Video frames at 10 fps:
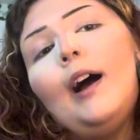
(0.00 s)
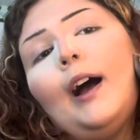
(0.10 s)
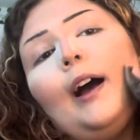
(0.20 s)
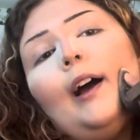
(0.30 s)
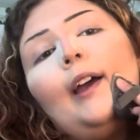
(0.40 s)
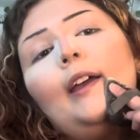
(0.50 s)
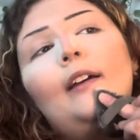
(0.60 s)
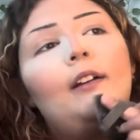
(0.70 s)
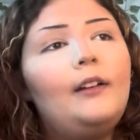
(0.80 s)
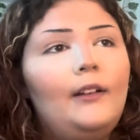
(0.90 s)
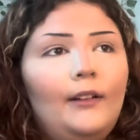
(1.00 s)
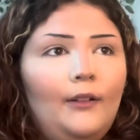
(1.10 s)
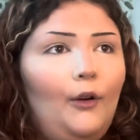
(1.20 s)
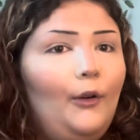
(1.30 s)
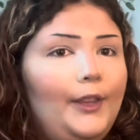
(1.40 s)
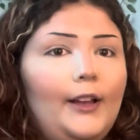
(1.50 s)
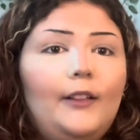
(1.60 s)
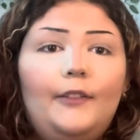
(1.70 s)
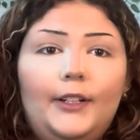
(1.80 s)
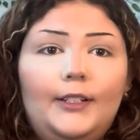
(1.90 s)
I hold that
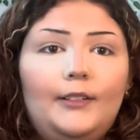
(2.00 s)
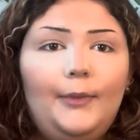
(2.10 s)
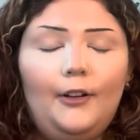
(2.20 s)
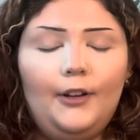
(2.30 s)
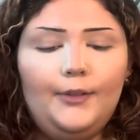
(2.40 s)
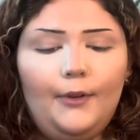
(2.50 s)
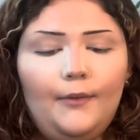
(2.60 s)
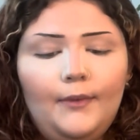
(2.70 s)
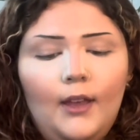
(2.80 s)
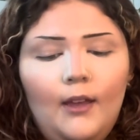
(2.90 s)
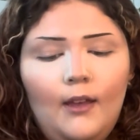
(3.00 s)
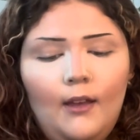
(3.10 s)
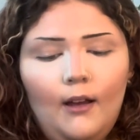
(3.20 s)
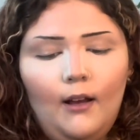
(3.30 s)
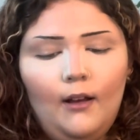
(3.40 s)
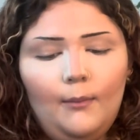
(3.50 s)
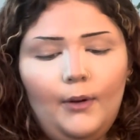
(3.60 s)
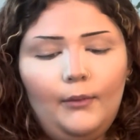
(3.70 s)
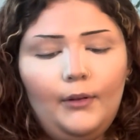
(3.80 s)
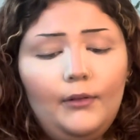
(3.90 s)
club very dear to my heart as well.
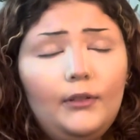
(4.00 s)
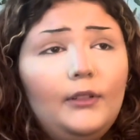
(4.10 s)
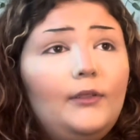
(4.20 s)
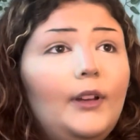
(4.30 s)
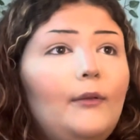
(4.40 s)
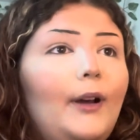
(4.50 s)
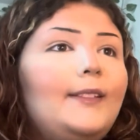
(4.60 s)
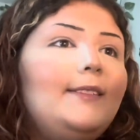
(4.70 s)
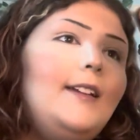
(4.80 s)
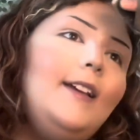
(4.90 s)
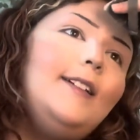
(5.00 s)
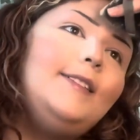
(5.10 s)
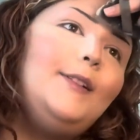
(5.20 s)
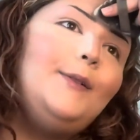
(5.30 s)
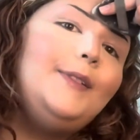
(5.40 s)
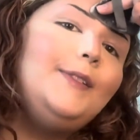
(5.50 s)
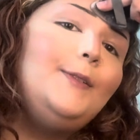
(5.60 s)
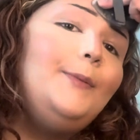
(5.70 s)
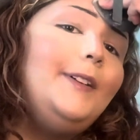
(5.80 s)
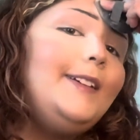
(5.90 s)
But we were only doing it Wednesdays, and I was
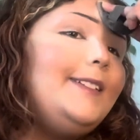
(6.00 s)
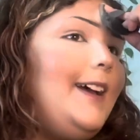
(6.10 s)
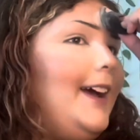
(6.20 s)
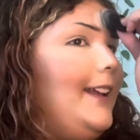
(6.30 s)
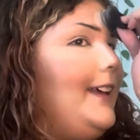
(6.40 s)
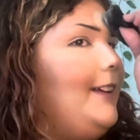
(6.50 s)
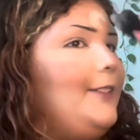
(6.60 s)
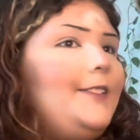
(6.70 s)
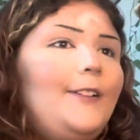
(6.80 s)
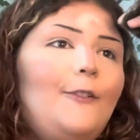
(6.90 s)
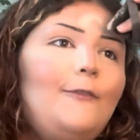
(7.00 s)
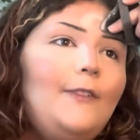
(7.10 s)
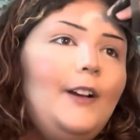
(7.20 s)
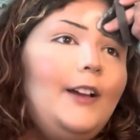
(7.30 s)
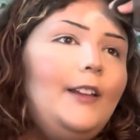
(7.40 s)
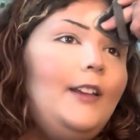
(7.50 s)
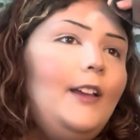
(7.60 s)
super excited. It was so fun.